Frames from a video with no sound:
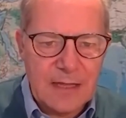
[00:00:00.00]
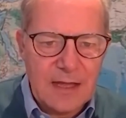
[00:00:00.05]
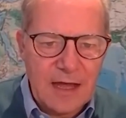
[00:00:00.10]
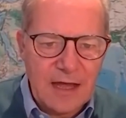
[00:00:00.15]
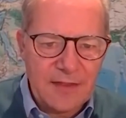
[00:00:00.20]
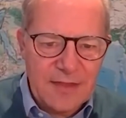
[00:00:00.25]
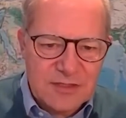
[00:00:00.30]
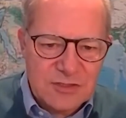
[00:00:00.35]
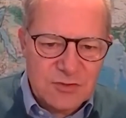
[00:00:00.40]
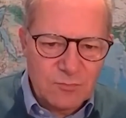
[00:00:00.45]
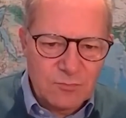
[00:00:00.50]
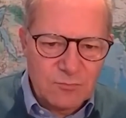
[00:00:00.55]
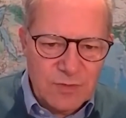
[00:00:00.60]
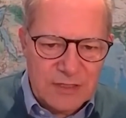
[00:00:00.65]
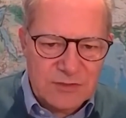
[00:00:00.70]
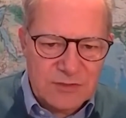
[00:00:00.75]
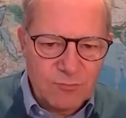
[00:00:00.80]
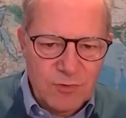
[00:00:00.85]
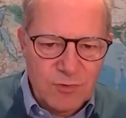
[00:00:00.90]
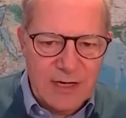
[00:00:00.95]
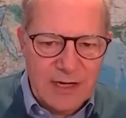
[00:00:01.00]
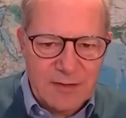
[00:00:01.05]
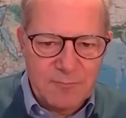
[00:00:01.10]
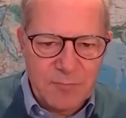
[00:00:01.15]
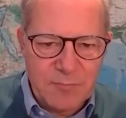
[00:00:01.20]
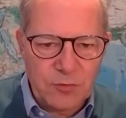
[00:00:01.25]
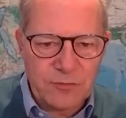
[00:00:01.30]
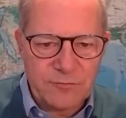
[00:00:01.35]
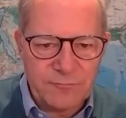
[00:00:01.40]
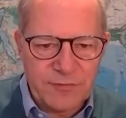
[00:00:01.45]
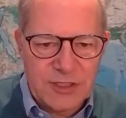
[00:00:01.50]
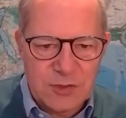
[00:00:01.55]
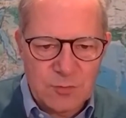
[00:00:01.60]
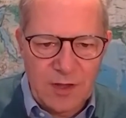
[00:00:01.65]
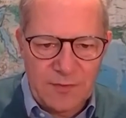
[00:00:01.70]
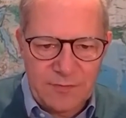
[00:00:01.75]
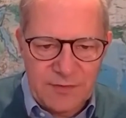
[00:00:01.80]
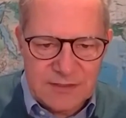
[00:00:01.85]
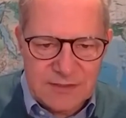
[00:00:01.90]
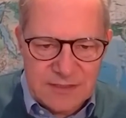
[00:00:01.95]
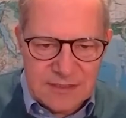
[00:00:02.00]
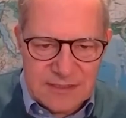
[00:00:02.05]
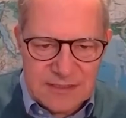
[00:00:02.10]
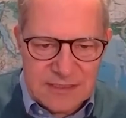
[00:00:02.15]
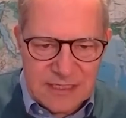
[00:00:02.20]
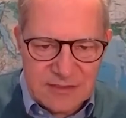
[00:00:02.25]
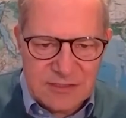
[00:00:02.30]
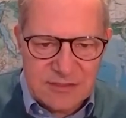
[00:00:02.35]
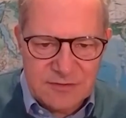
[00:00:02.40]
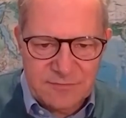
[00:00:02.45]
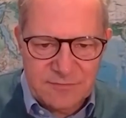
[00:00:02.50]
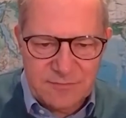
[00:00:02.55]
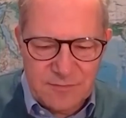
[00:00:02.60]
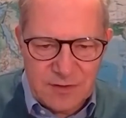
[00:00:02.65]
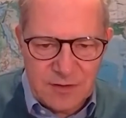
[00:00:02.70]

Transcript: And that's really important for each one. There's this sense of